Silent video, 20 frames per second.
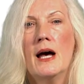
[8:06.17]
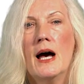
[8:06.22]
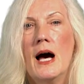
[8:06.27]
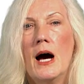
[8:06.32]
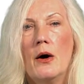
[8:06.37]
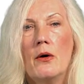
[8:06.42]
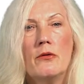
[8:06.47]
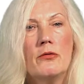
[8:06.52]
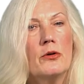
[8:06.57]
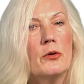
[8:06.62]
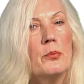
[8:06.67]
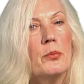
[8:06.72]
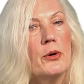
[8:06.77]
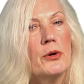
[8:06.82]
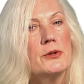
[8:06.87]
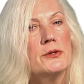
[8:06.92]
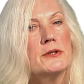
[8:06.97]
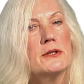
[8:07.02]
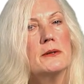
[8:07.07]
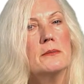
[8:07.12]
However,
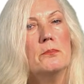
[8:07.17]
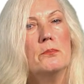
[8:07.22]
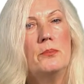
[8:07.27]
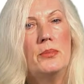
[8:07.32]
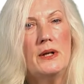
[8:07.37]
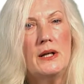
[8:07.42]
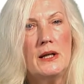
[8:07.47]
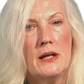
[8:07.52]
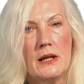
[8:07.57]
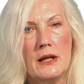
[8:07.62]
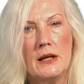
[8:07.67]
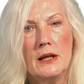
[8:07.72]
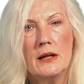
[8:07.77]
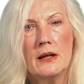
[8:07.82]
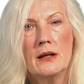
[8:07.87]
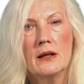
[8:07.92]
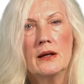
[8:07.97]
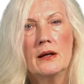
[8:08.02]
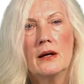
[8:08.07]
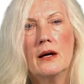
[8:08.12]
person
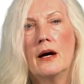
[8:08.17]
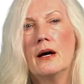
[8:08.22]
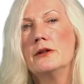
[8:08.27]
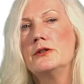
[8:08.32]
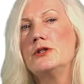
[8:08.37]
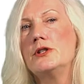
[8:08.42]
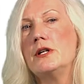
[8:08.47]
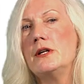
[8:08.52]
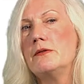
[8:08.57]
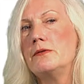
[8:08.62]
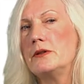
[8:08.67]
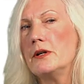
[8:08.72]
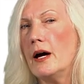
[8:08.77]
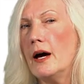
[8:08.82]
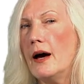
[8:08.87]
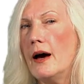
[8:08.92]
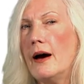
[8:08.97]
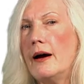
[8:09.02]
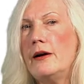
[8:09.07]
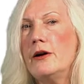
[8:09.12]
B achieved a
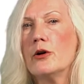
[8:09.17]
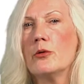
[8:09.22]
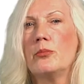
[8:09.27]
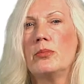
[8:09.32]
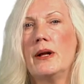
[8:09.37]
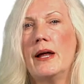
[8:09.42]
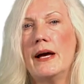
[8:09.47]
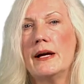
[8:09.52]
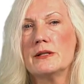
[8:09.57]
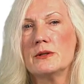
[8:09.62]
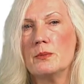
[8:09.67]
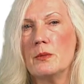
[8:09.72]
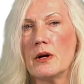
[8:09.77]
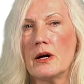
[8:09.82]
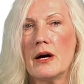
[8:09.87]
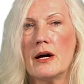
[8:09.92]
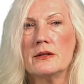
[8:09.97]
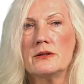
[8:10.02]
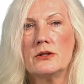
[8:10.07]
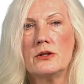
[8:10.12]
higher plasma
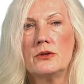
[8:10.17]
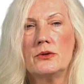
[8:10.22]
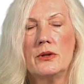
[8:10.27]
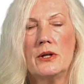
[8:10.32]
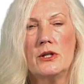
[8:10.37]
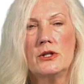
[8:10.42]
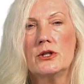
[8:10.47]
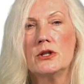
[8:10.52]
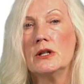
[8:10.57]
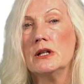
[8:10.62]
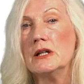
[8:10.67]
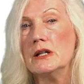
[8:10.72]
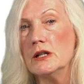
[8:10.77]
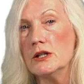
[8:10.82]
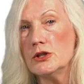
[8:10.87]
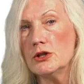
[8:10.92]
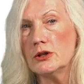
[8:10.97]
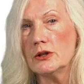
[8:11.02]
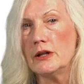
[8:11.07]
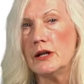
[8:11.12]
concentration
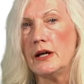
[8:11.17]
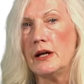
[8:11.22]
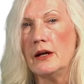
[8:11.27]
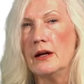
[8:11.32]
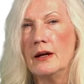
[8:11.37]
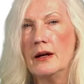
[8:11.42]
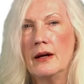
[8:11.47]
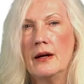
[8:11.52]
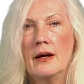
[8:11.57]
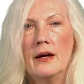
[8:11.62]
initially